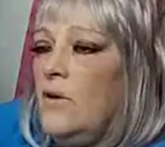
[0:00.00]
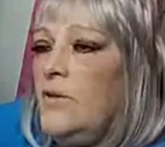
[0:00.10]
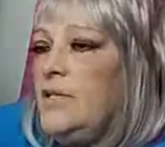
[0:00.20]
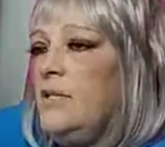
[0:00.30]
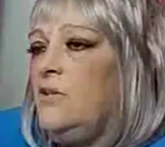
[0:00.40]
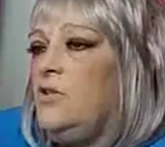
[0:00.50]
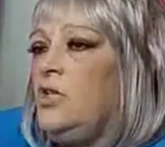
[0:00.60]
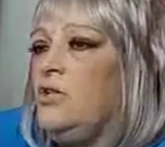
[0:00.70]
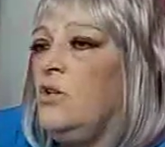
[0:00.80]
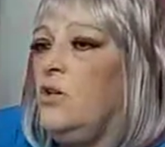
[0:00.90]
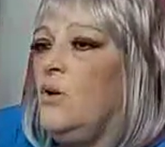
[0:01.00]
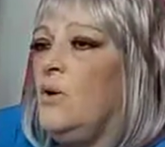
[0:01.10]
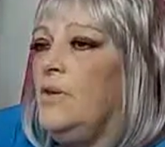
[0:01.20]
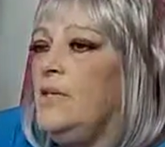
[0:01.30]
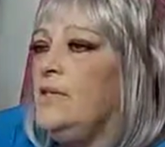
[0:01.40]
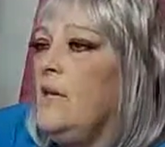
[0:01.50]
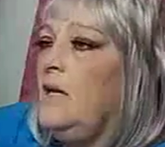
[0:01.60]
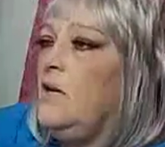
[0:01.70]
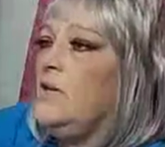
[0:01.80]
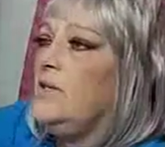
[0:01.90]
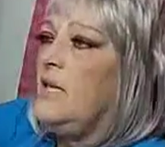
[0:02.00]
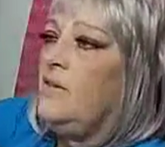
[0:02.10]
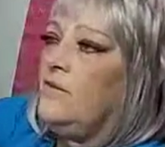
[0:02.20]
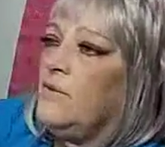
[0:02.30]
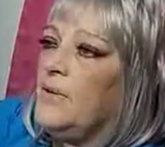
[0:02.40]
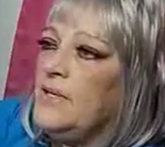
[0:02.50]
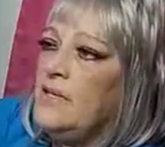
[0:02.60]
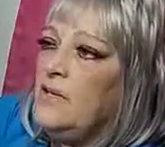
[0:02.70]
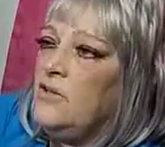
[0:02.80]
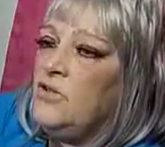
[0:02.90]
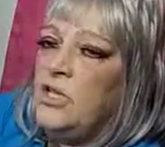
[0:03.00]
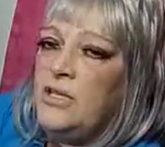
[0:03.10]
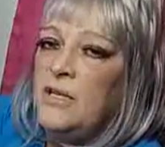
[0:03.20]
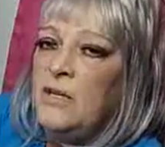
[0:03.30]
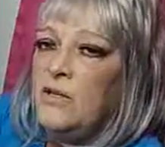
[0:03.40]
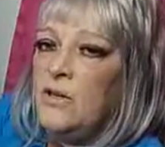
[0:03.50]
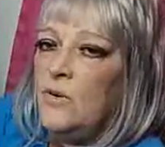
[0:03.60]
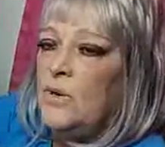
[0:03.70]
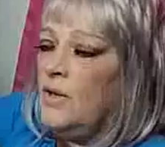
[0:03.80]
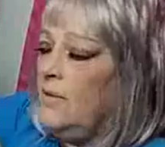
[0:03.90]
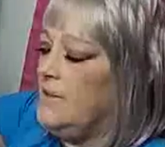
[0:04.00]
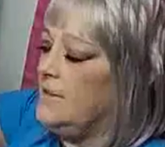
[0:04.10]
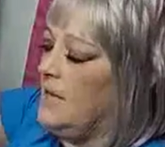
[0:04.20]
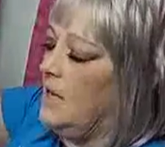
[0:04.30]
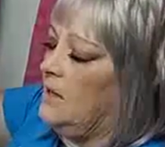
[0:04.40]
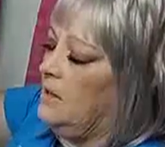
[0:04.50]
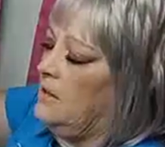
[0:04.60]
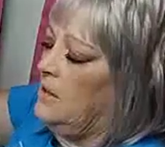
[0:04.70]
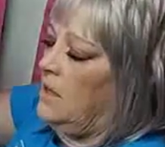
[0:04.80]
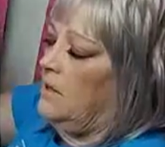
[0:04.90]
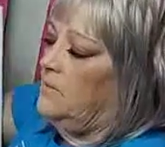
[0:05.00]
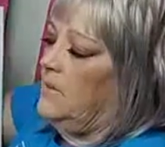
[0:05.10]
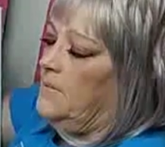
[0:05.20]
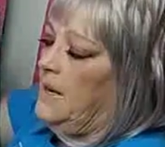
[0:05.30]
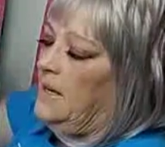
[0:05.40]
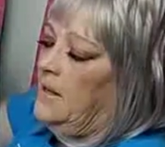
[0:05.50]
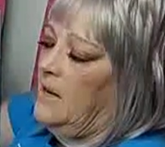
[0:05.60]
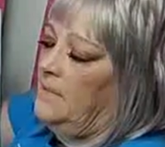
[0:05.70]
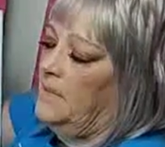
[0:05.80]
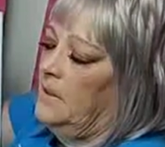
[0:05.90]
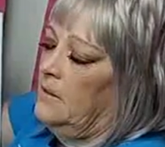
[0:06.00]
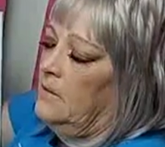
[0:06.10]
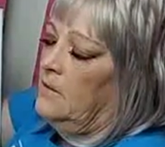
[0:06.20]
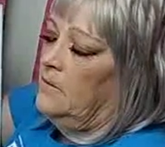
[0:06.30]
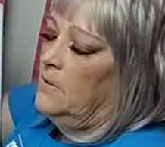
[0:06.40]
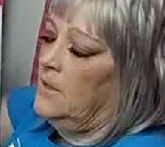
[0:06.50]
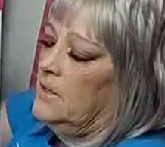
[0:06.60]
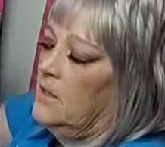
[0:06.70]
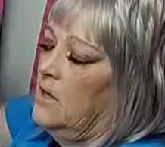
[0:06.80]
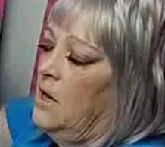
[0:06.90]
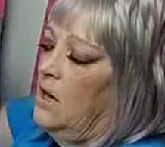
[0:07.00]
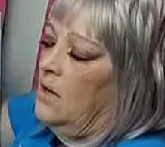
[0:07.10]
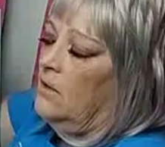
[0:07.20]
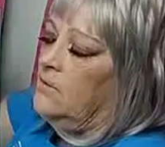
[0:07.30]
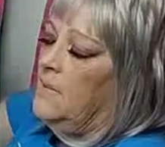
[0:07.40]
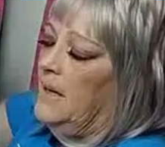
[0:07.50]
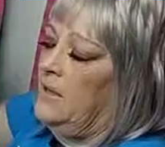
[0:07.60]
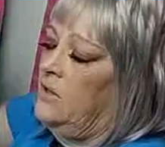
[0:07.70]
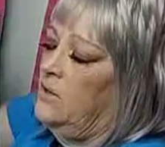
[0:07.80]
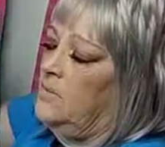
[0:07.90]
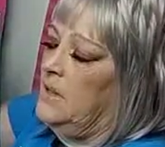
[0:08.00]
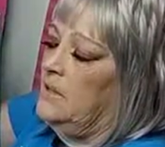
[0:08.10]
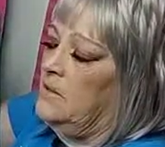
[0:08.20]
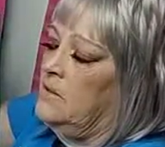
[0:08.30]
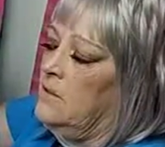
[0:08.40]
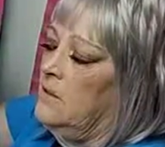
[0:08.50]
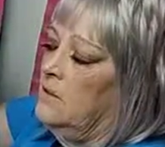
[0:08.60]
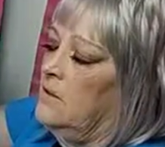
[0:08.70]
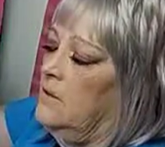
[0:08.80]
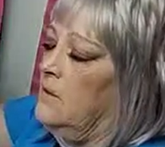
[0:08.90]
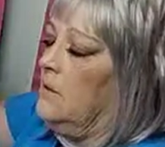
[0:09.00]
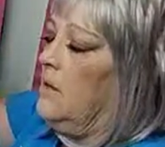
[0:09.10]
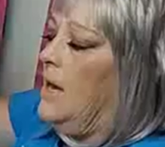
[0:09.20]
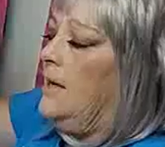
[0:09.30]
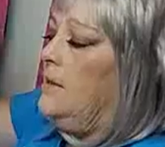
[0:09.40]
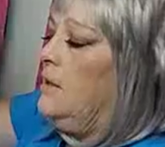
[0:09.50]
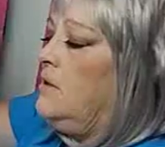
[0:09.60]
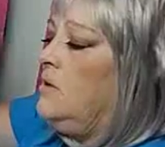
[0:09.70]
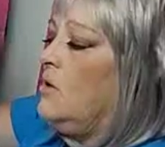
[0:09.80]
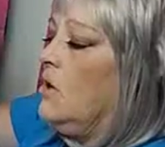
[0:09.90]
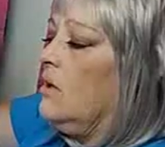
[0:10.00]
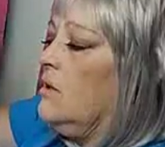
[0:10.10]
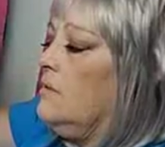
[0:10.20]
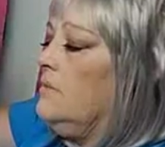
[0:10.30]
All these energies are going to go on this side and all these other, the rest of the energies going on this side. And we made up what is called by humans the light and the dark.